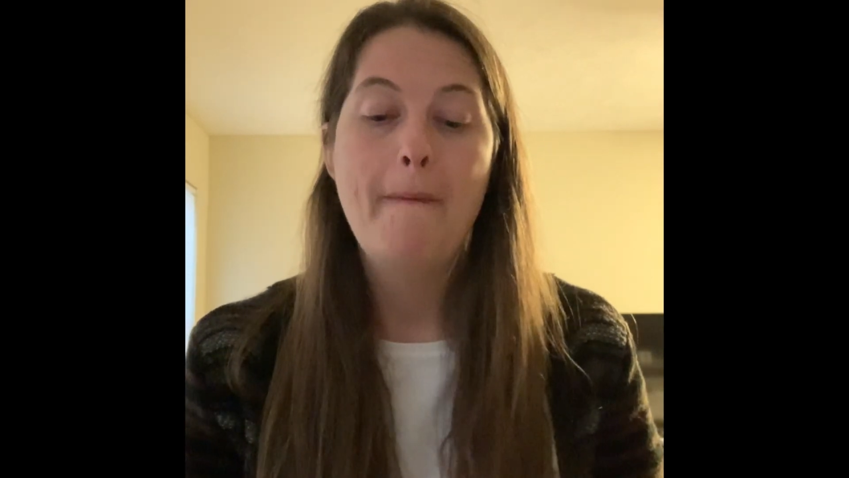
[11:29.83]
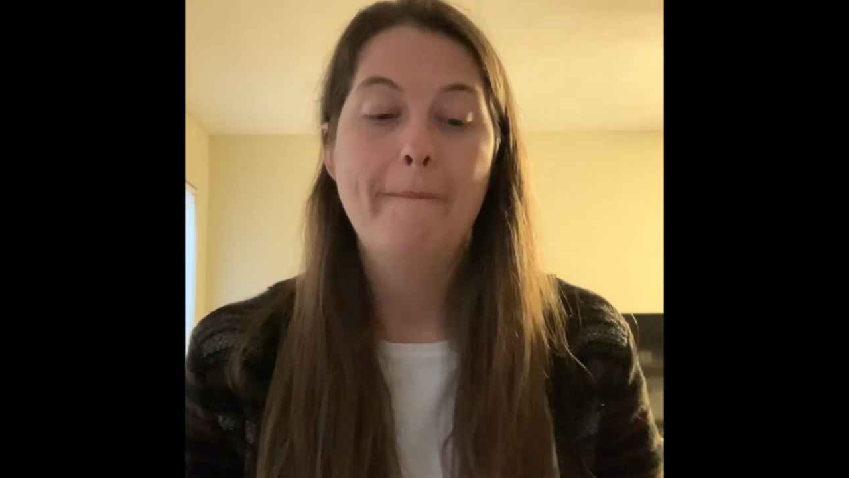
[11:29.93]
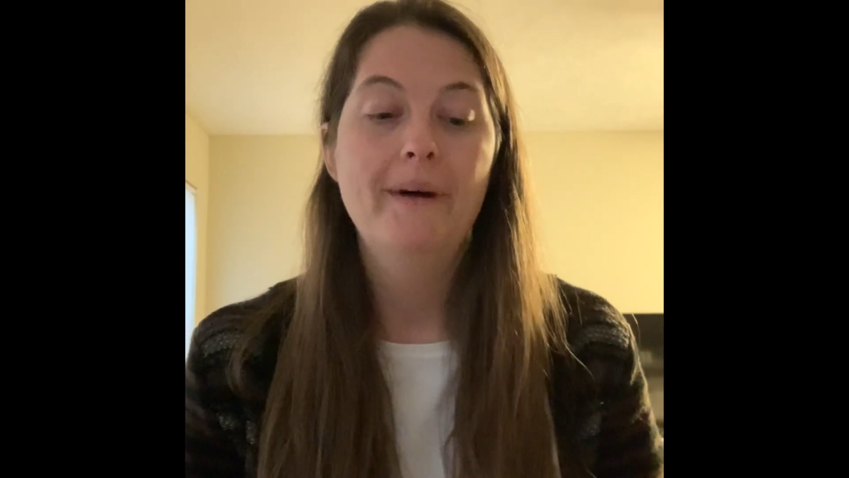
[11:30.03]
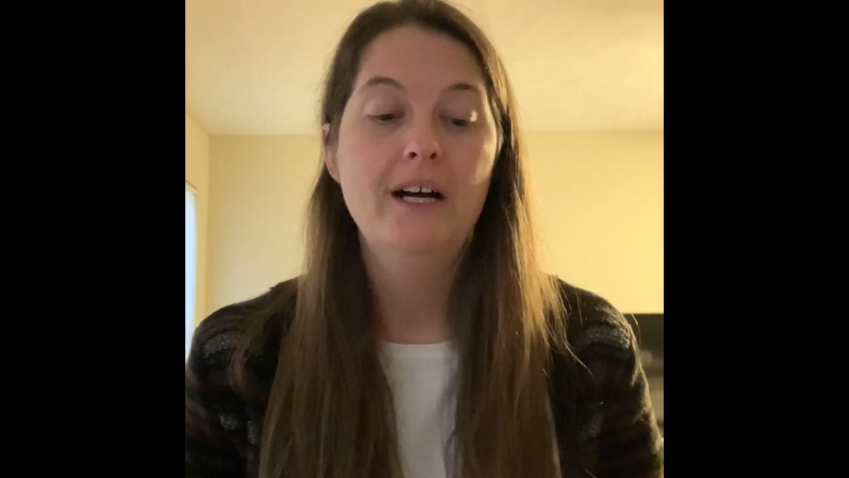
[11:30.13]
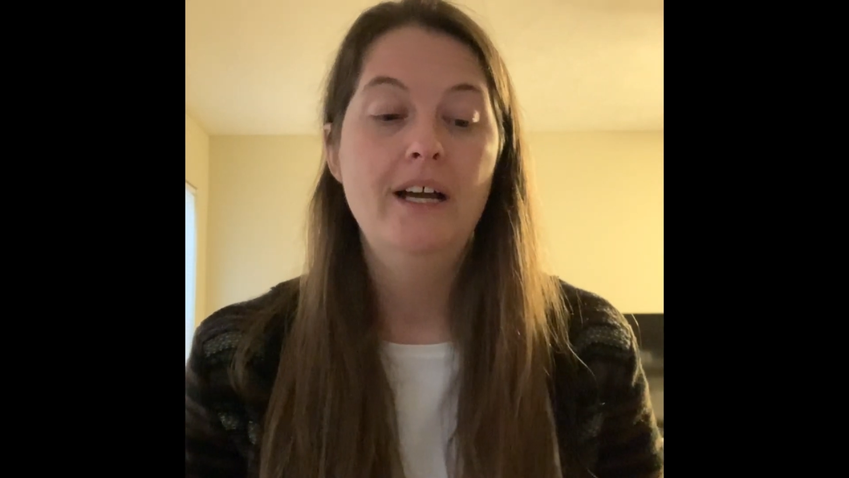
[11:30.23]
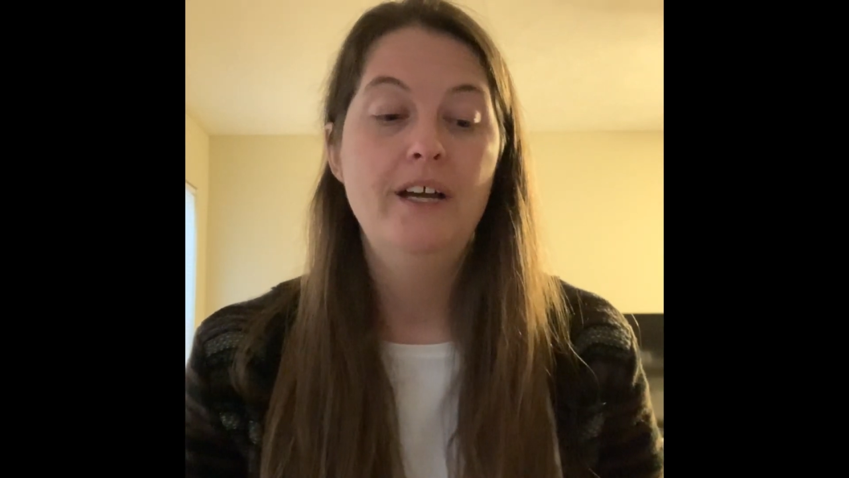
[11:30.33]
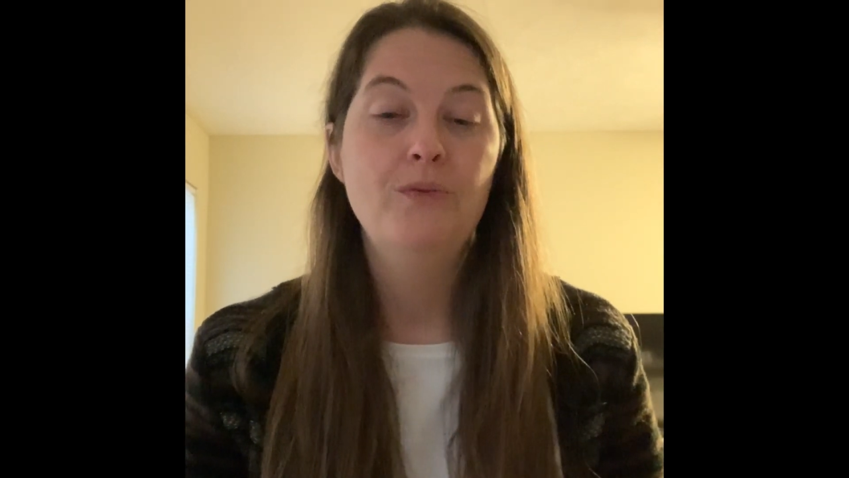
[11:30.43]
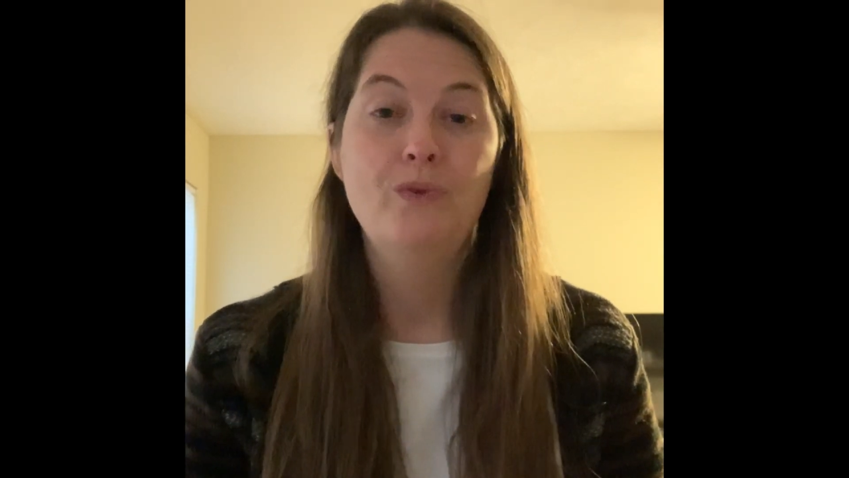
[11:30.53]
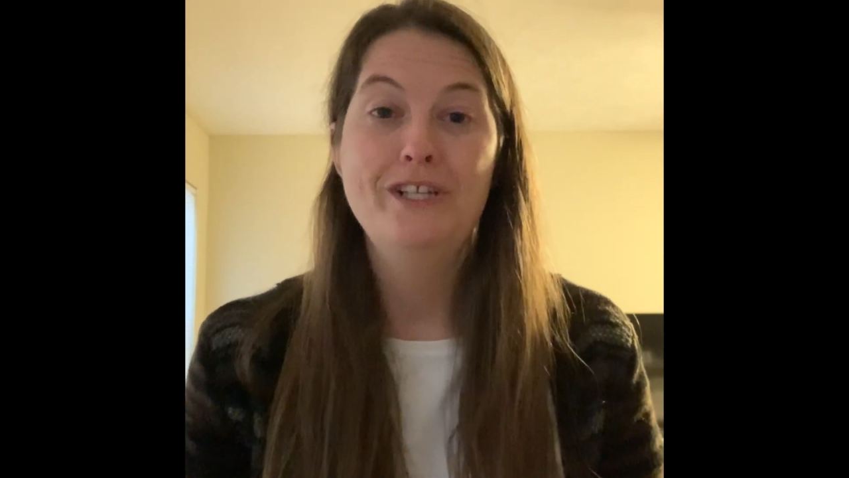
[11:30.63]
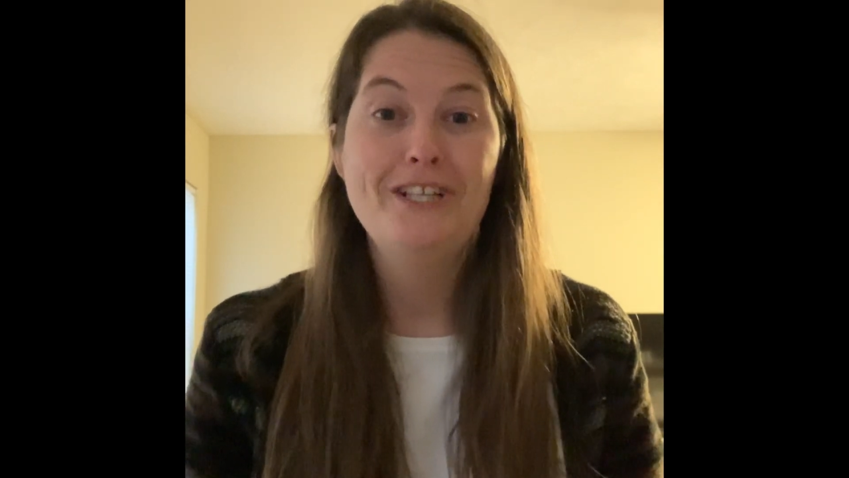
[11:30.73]
but
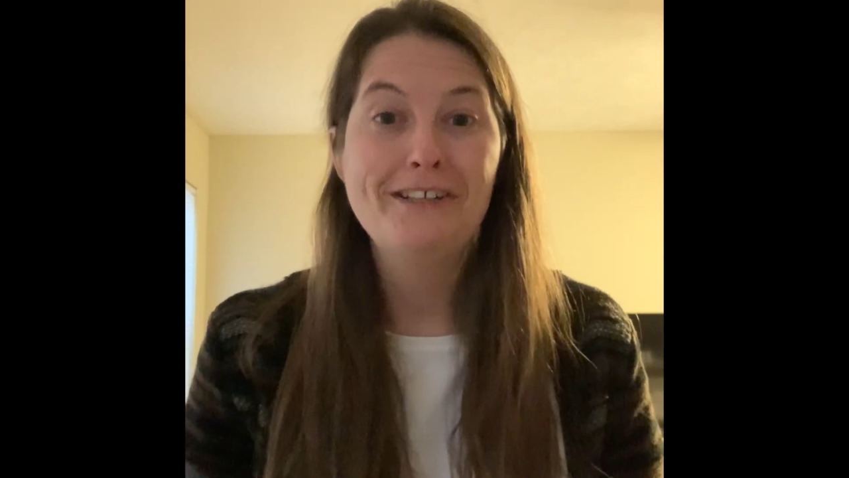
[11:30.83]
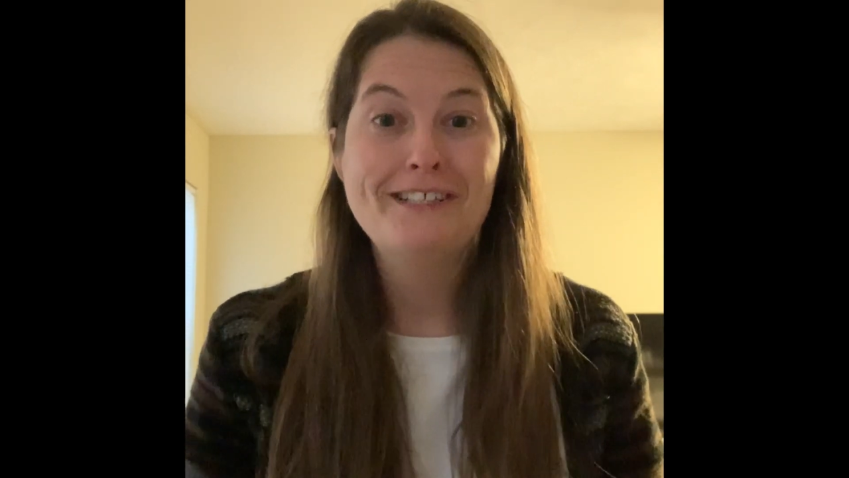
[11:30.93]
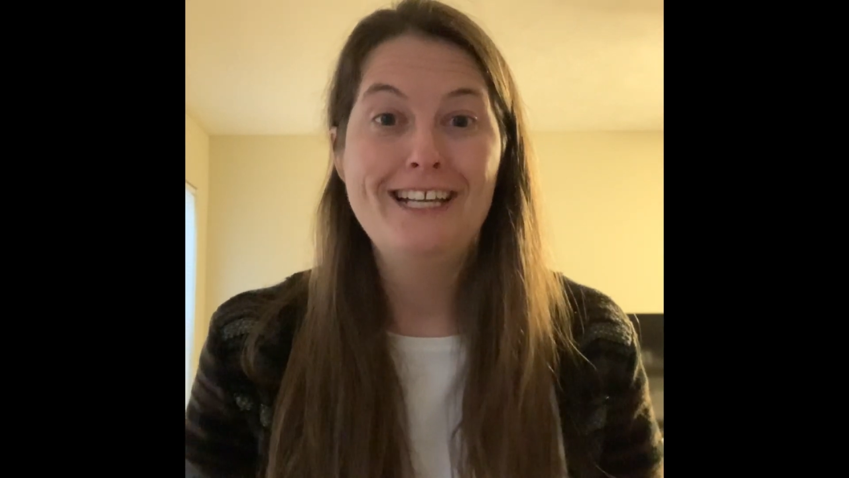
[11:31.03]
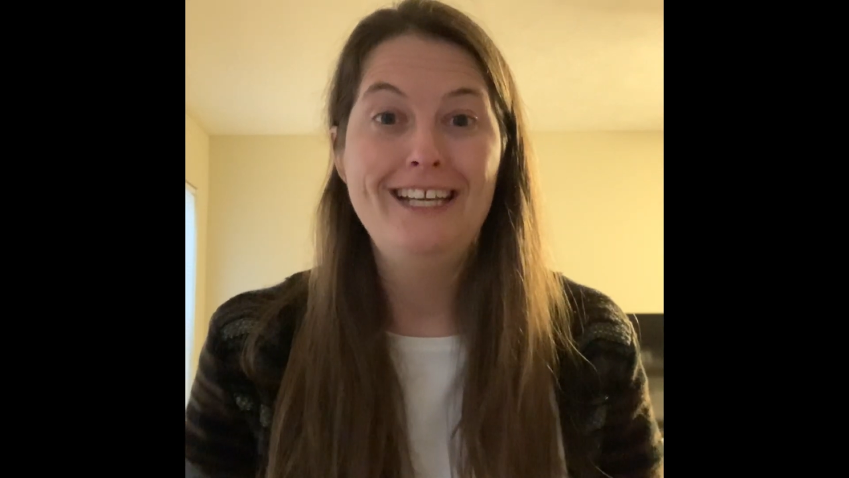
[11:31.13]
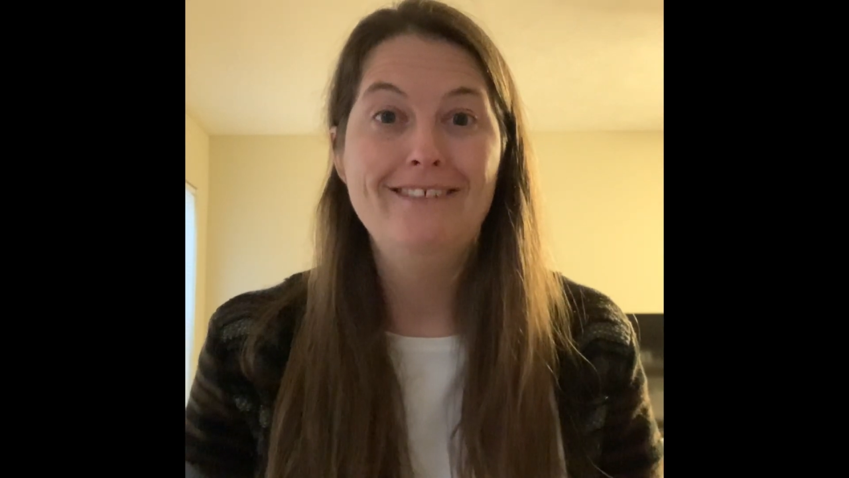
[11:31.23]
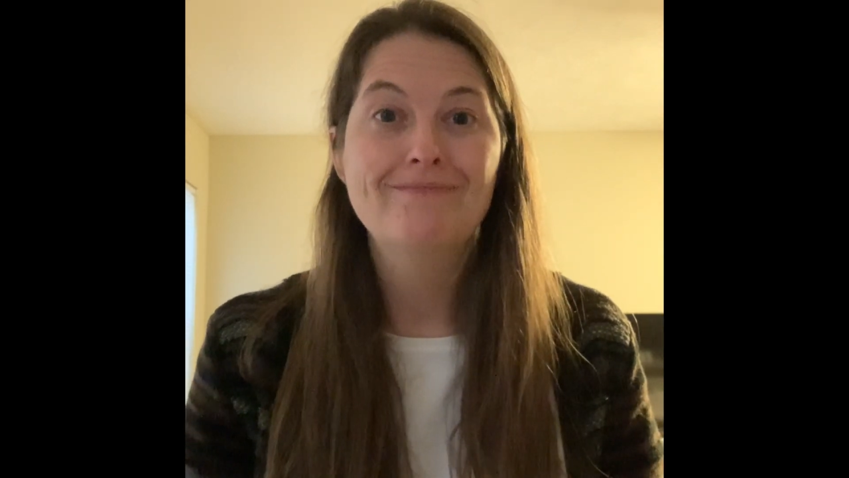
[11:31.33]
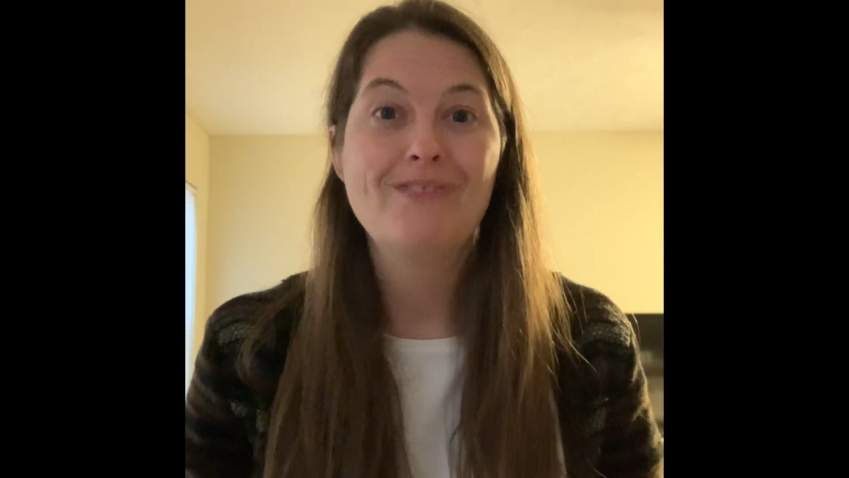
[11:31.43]
we shall see.